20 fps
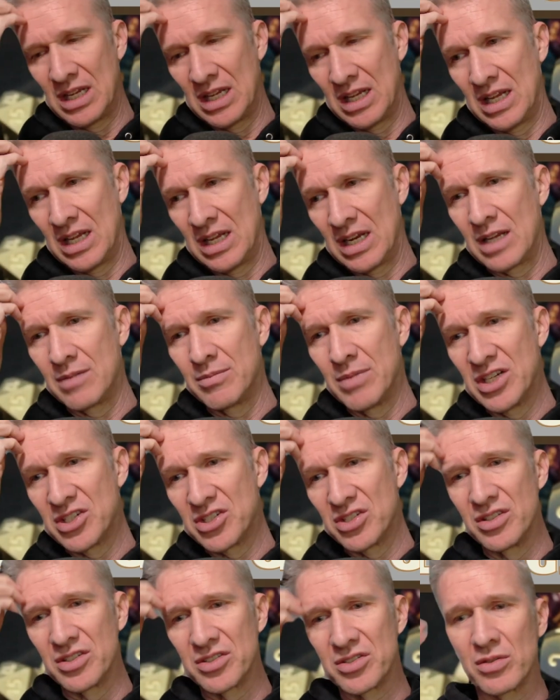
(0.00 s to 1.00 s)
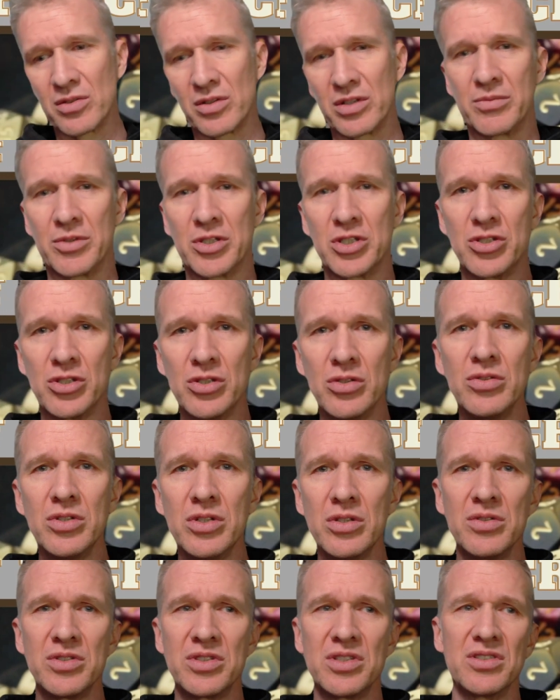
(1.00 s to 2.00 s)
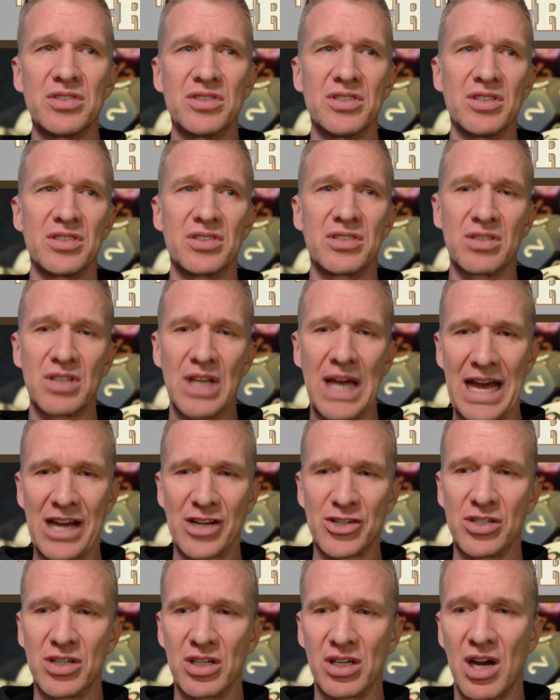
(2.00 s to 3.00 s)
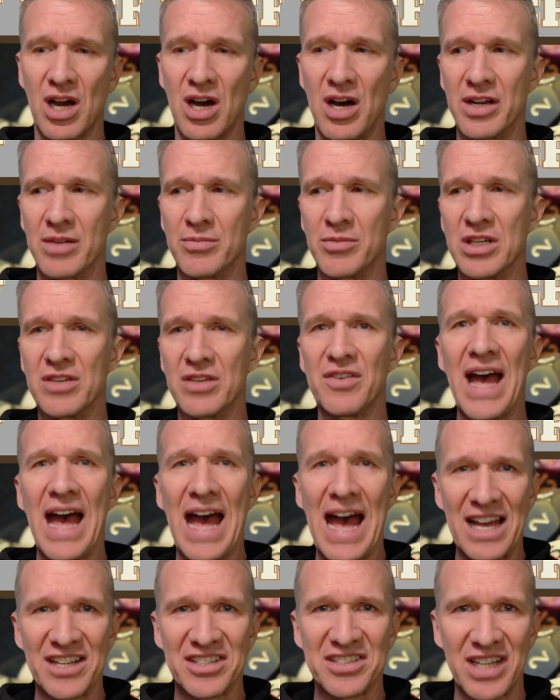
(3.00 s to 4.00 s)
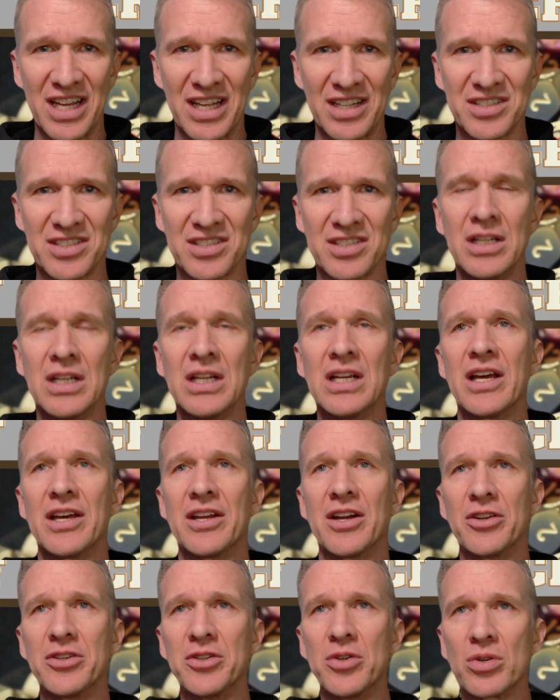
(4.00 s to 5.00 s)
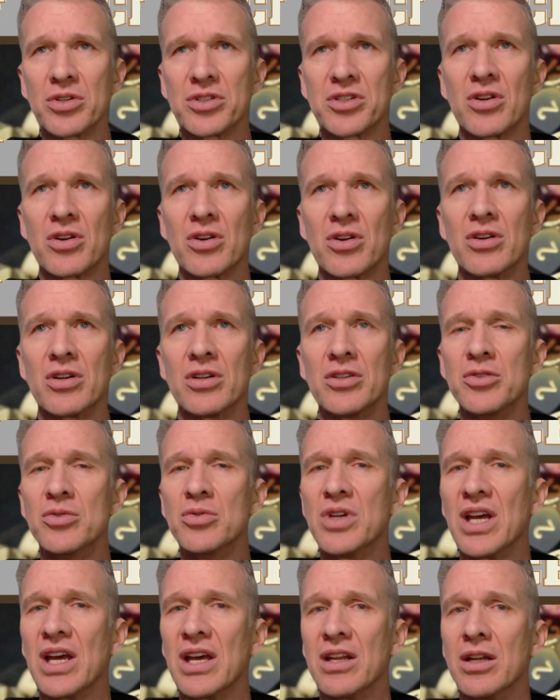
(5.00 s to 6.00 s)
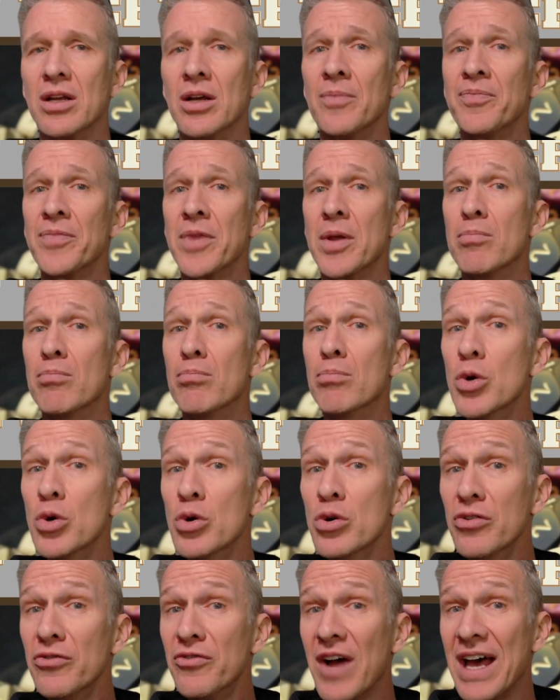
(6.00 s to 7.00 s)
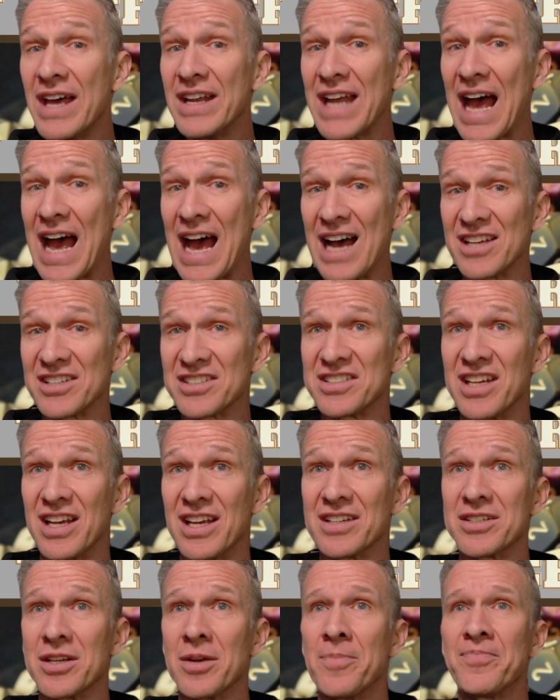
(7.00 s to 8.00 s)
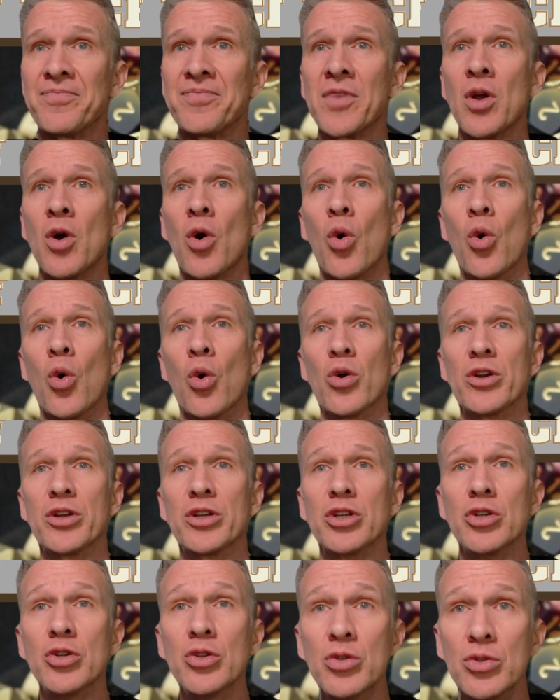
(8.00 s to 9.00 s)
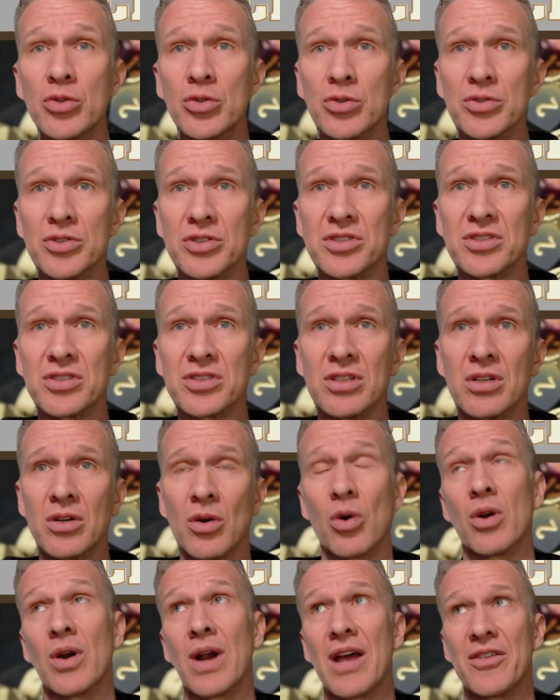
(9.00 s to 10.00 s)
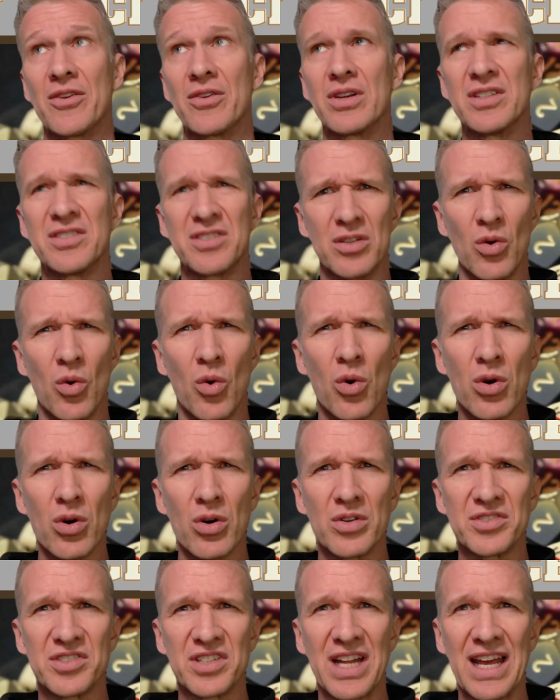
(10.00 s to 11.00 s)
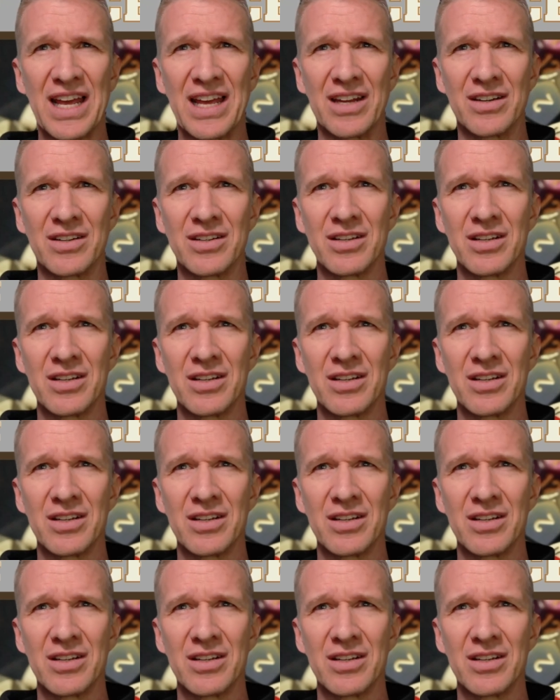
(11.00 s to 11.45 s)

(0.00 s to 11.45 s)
and I'd mentioned this earlier, but Dune uses this action economy of assets. And on your turn, you can move an asset or use, or rather, is it or is it and?